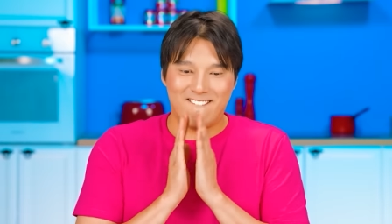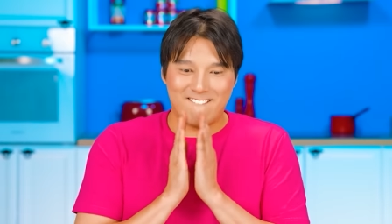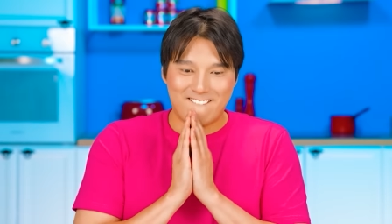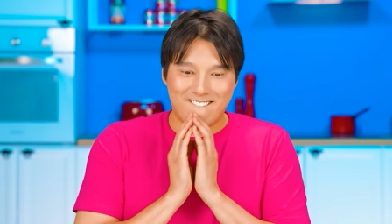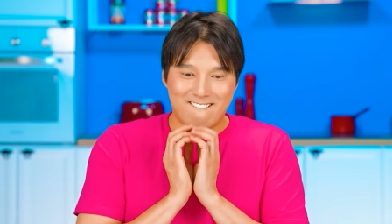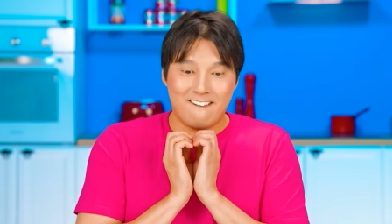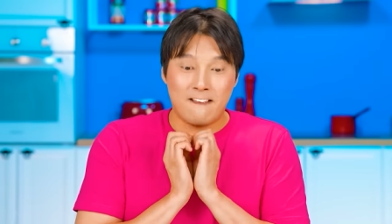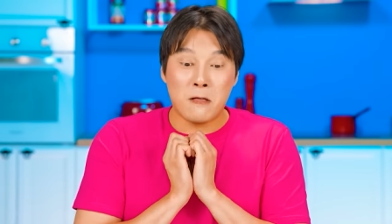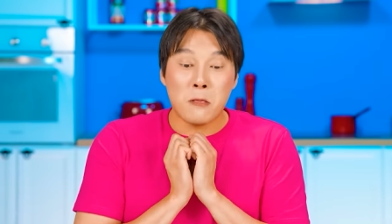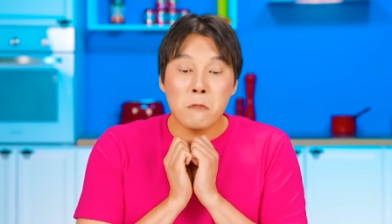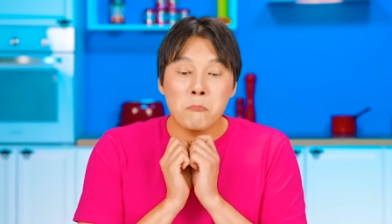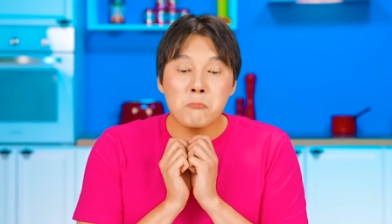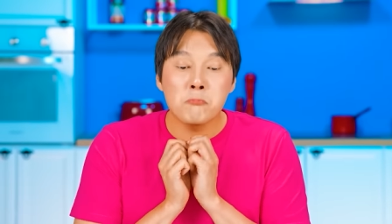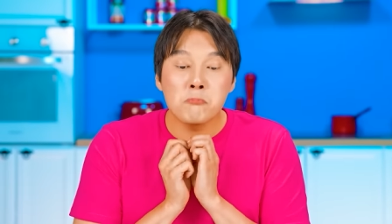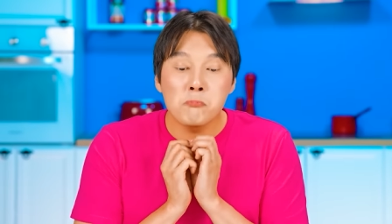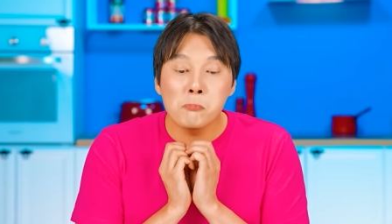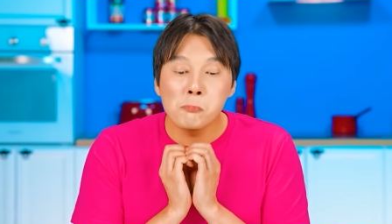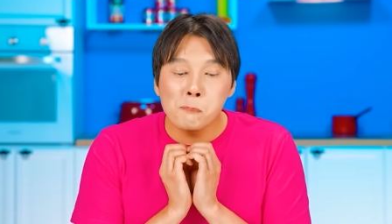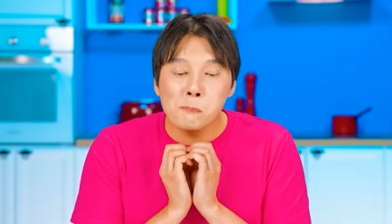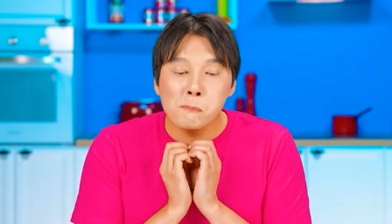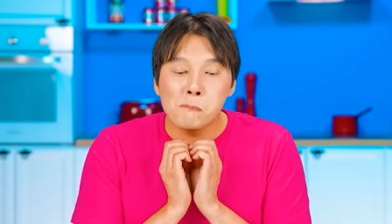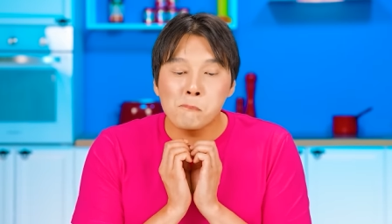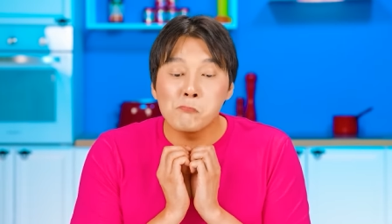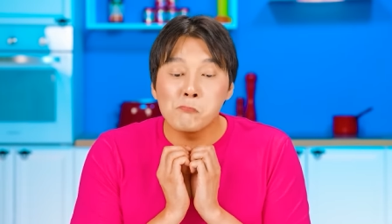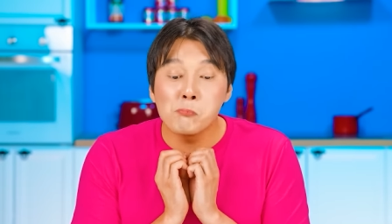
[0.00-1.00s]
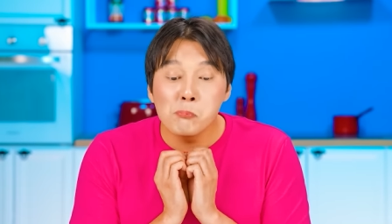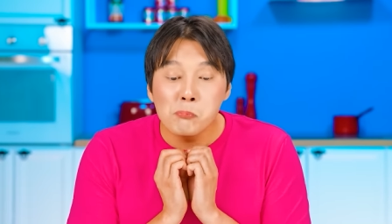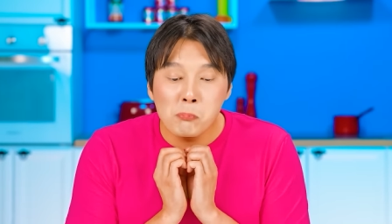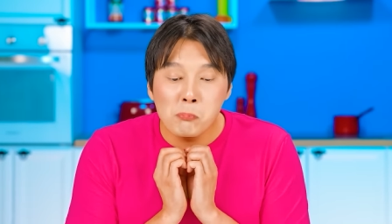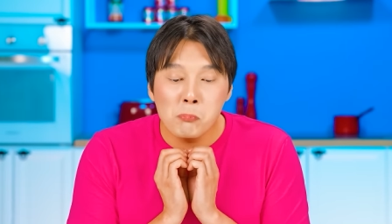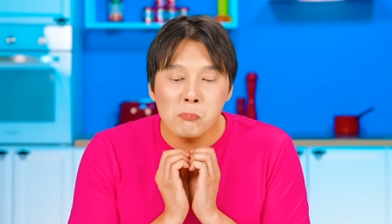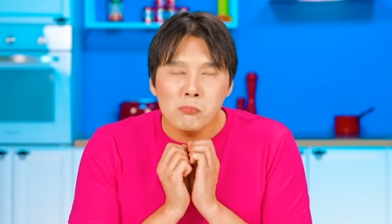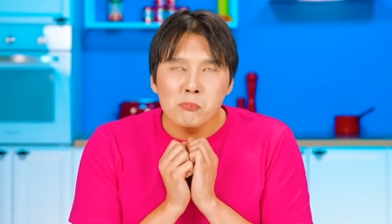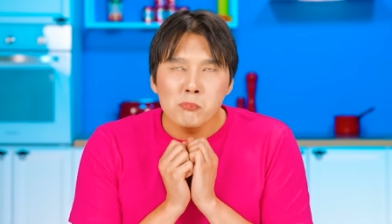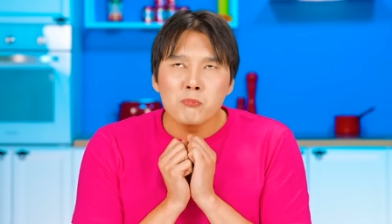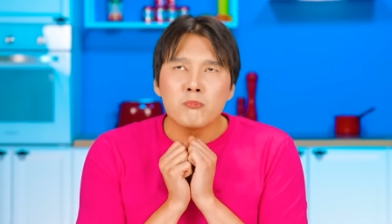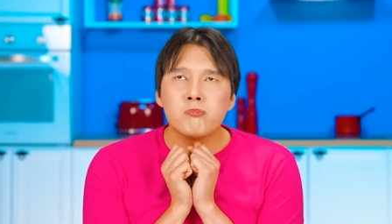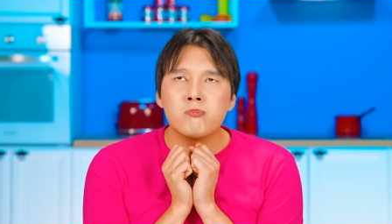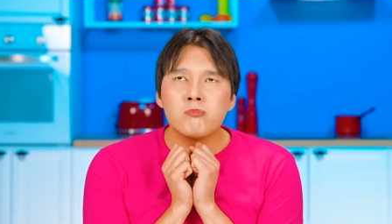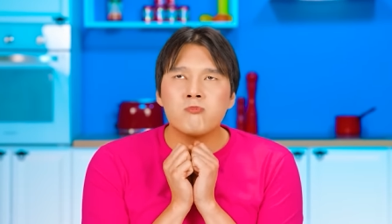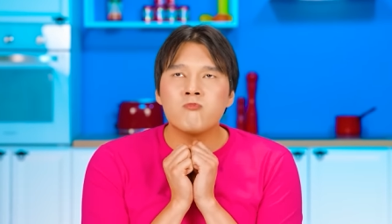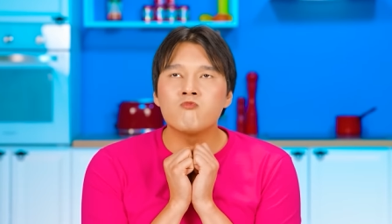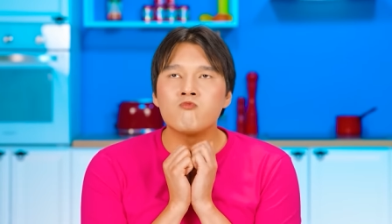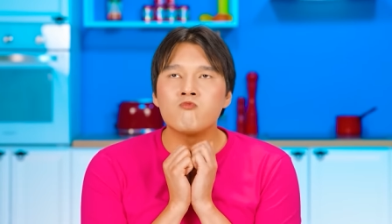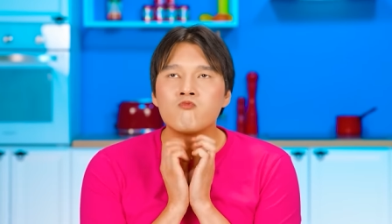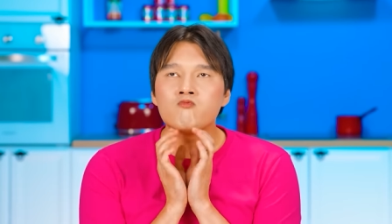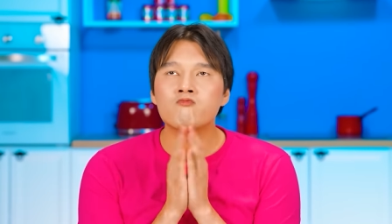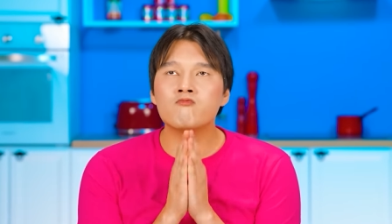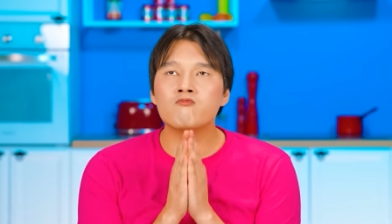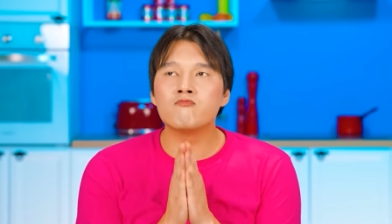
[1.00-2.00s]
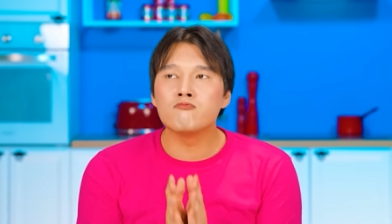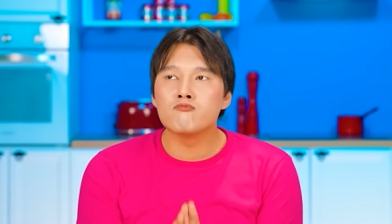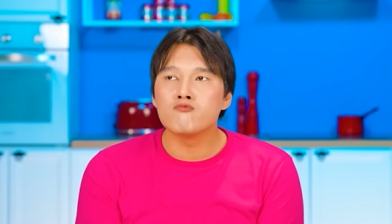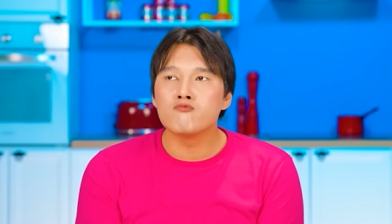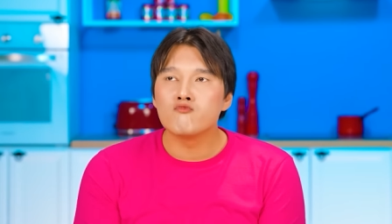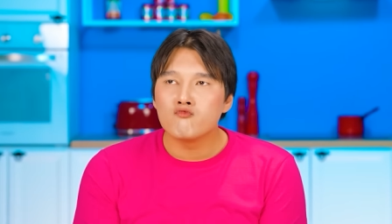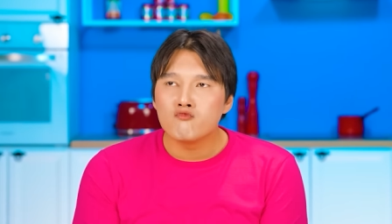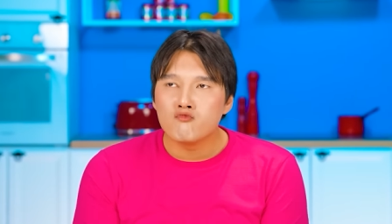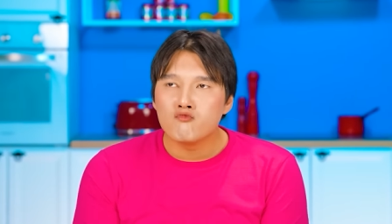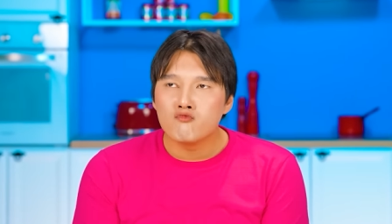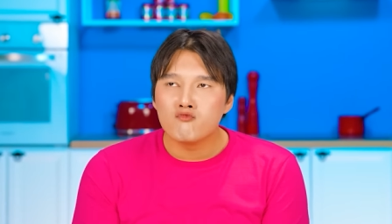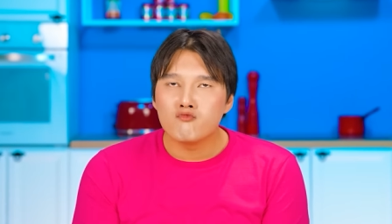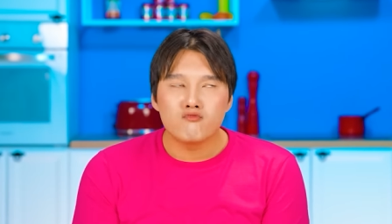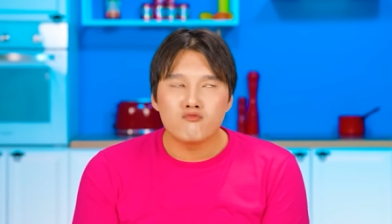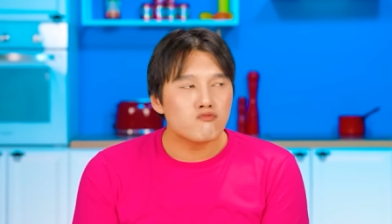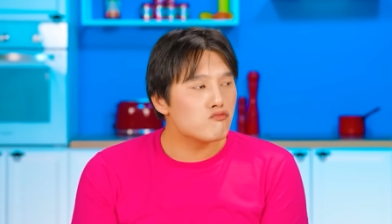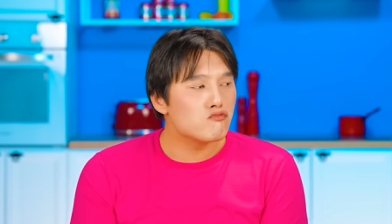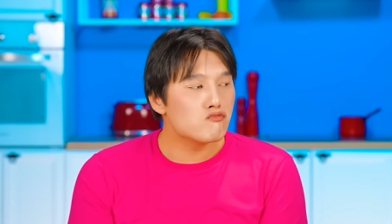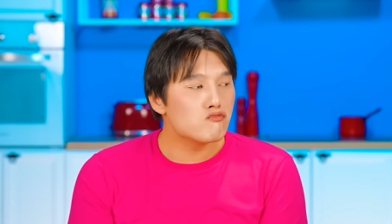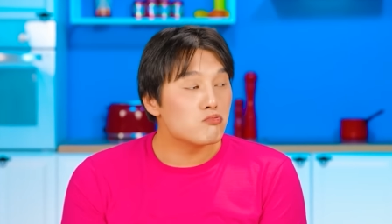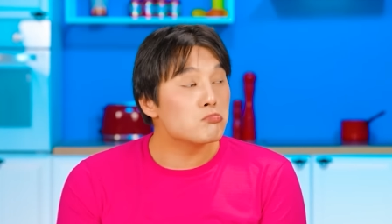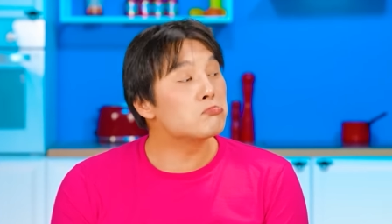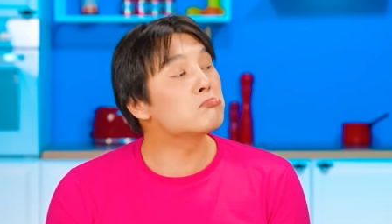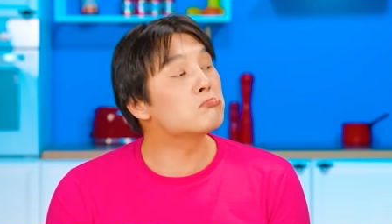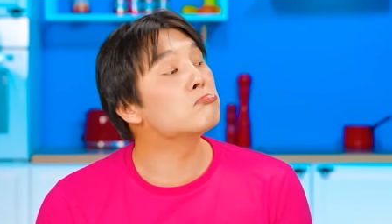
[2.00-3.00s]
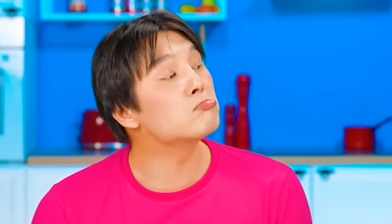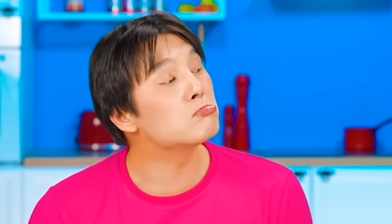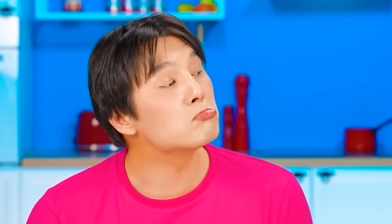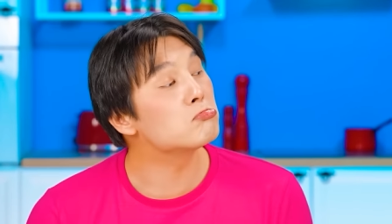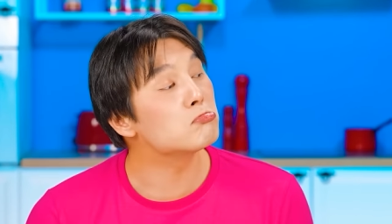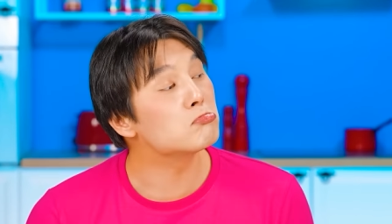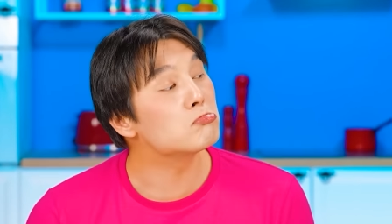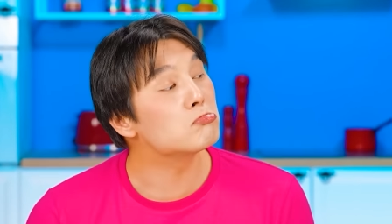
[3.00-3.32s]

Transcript: Well, it only remains to cook it. What about the